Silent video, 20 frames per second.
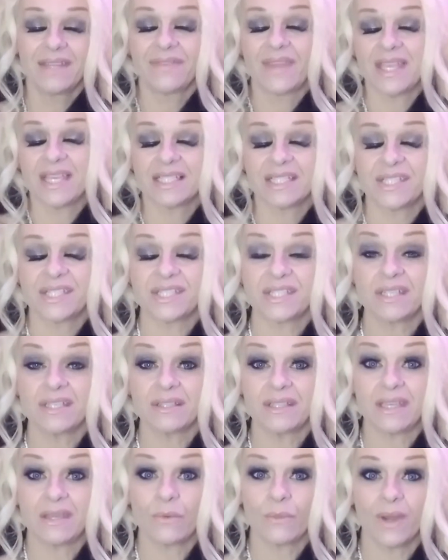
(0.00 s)
they can
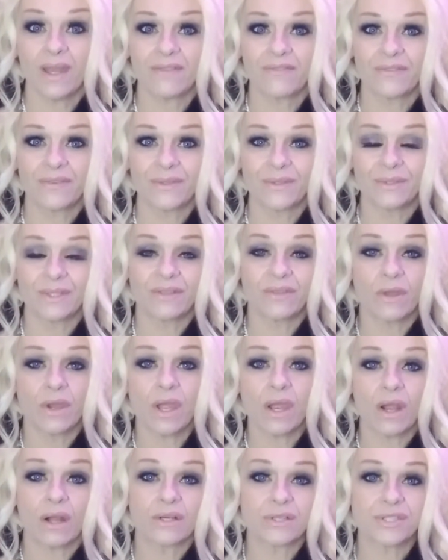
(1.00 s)
still eat wet food and
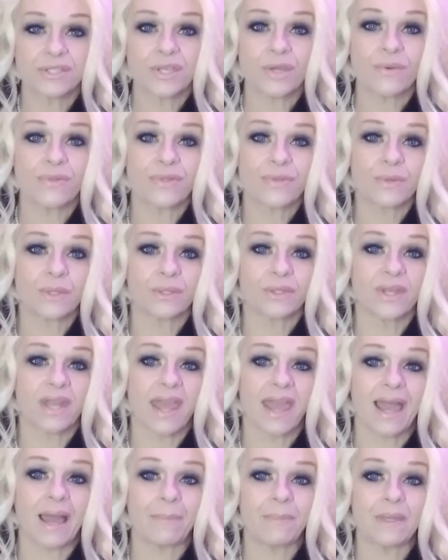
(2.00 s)
they are so thrilled and
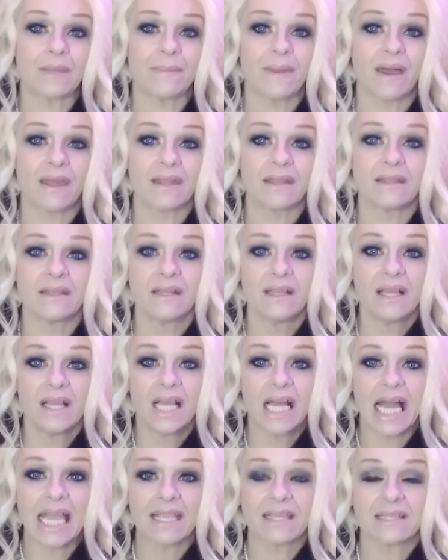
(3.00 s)
happy about it.
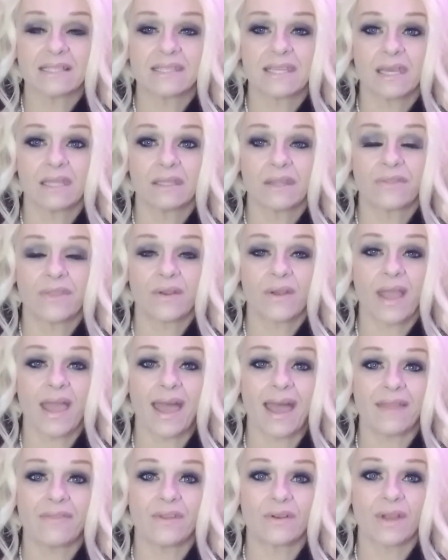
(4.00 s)
I can tell that
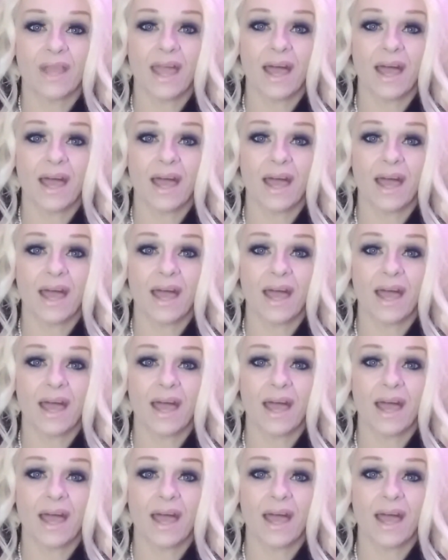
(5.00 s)
they're